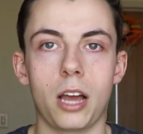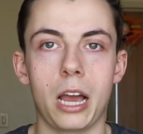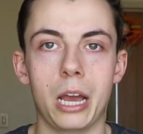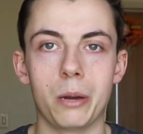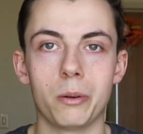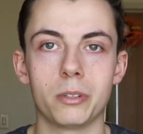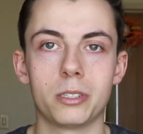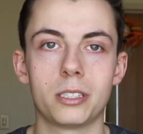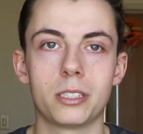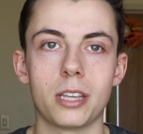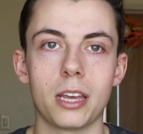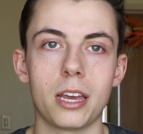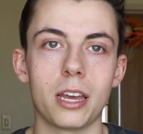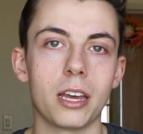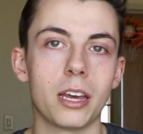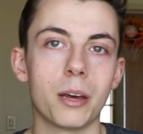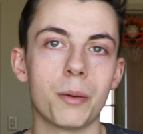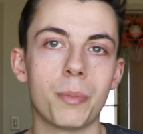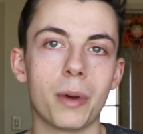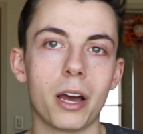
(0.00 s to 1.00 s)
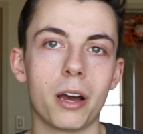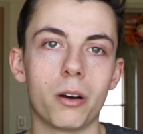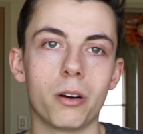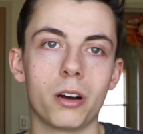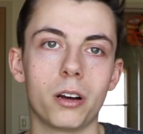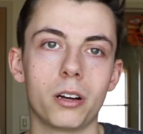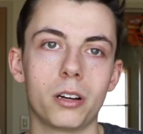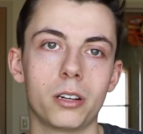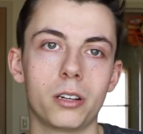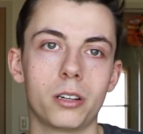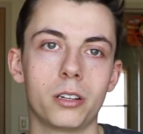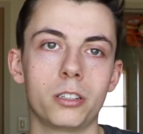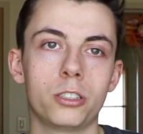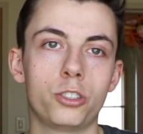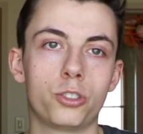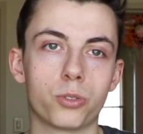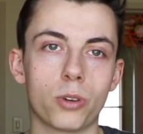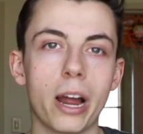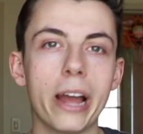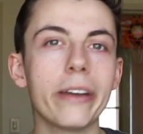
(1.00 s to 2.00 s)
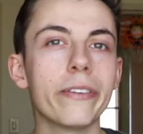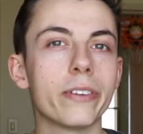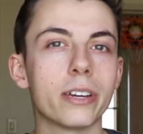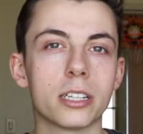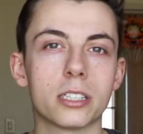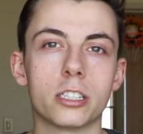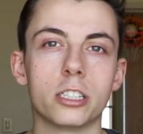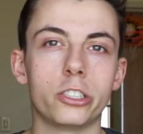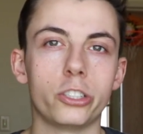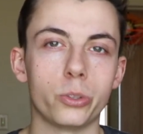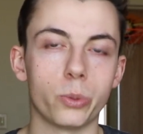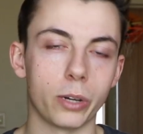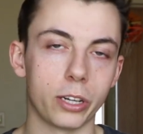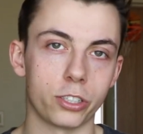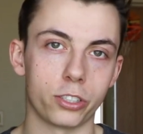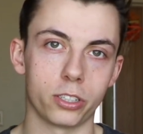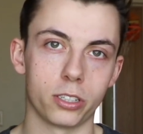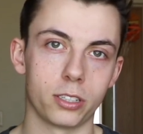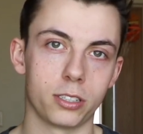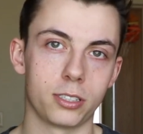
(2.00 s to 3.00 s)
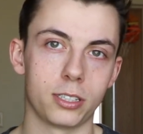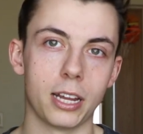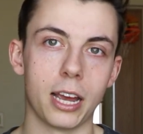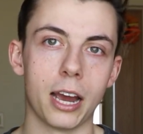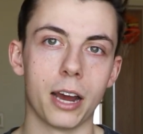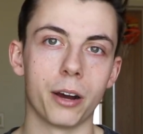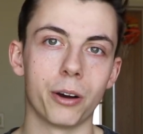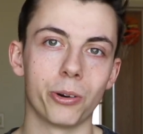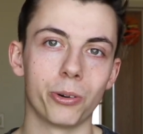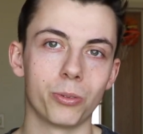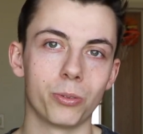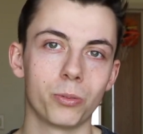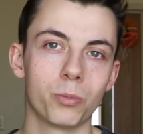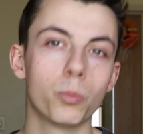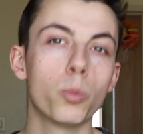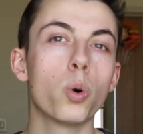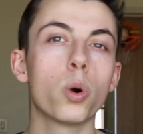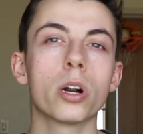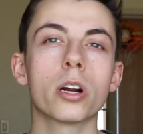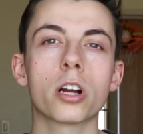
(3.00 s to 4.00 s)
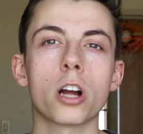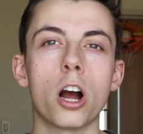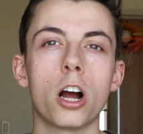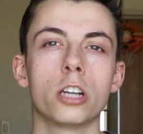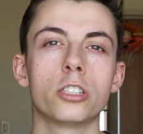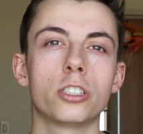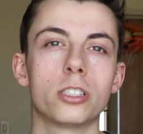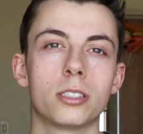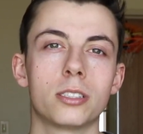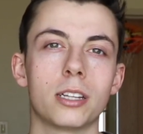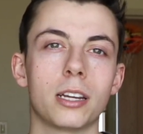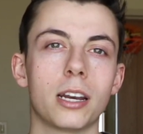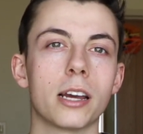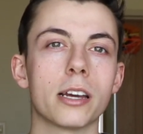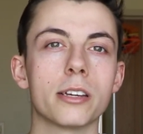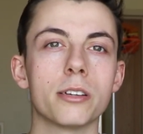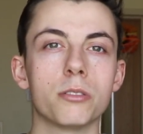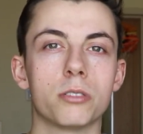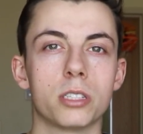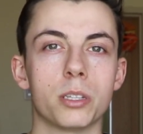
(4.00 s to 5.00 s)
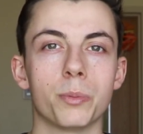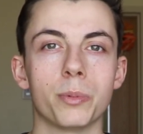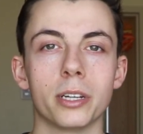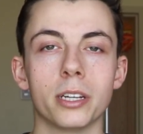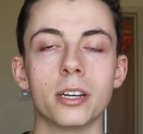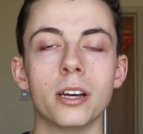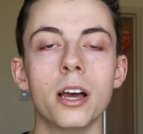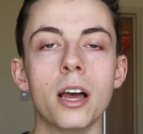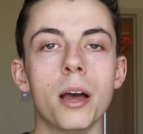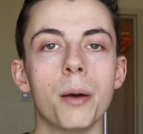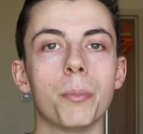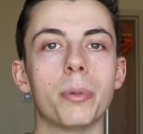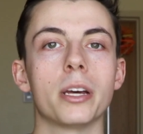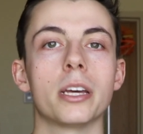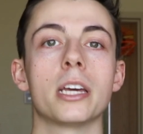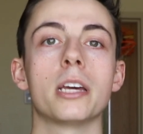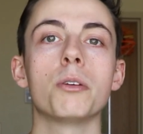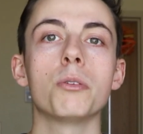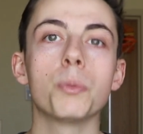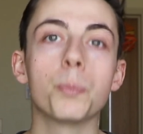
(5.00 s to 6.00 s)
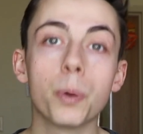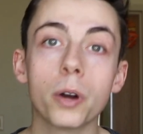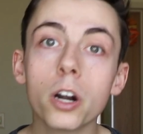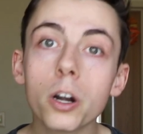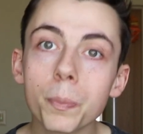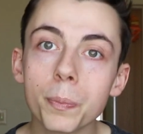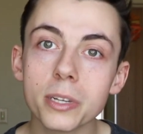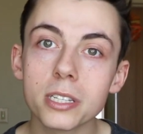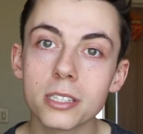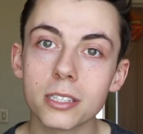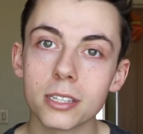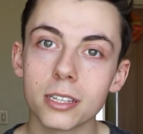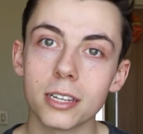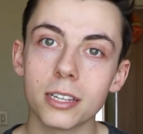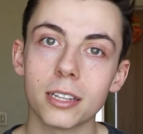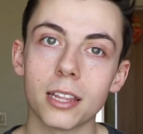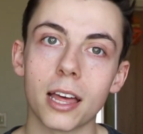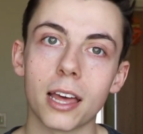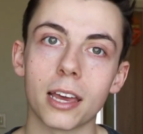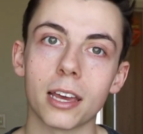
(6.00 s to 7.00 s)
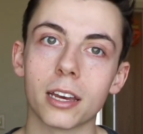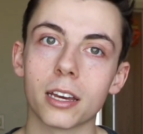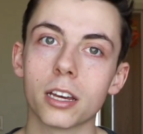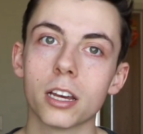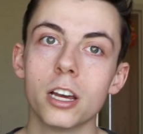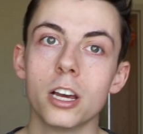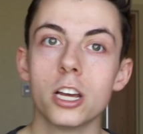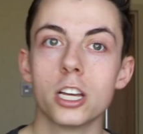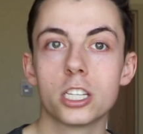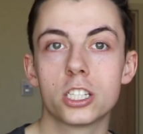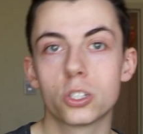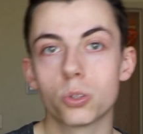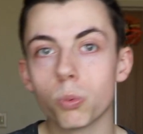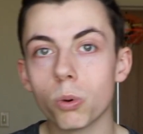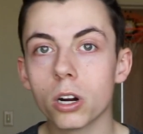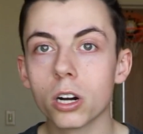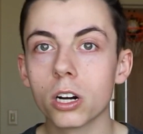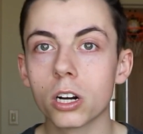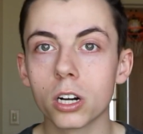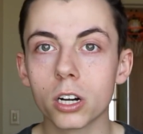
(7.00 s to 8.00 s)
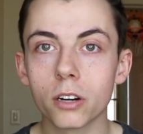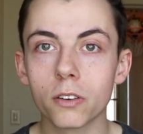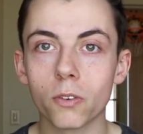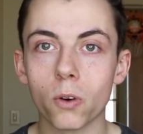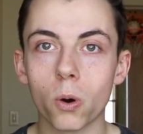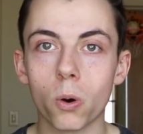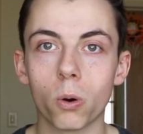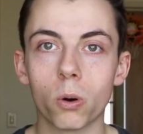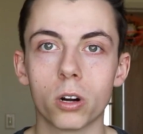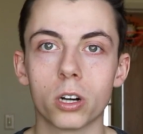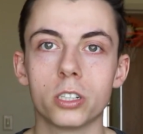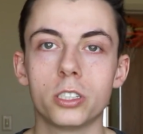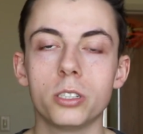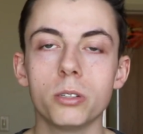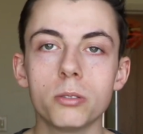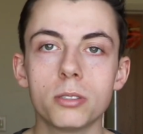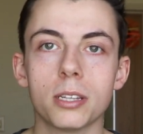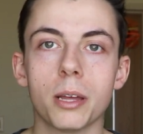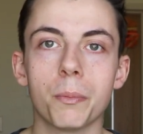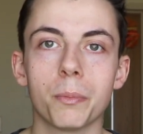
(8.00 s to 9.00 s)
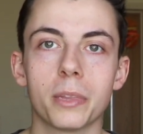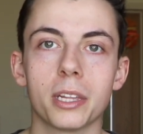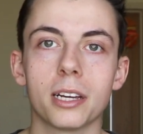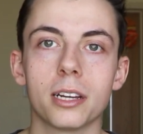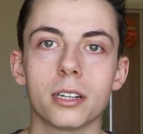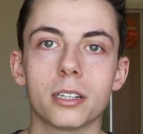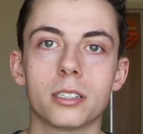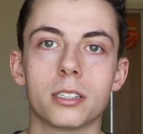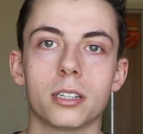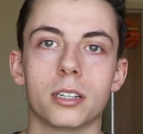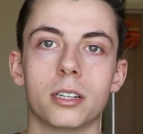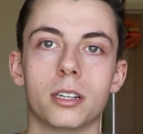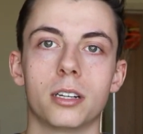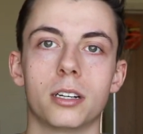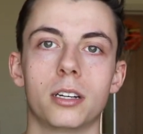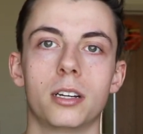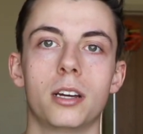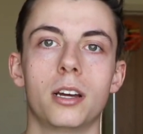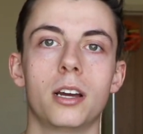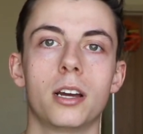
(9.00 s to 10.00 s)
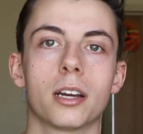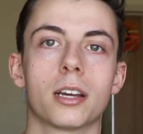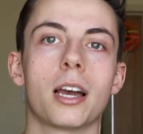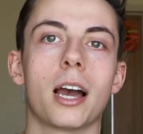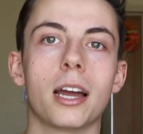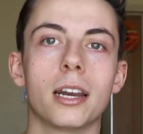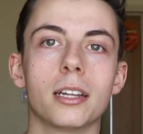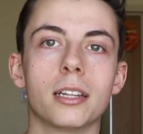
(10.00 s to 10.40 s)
I would say, about driving situations now. More cautious than I used to be. But he would purposely like swerve or do something to kind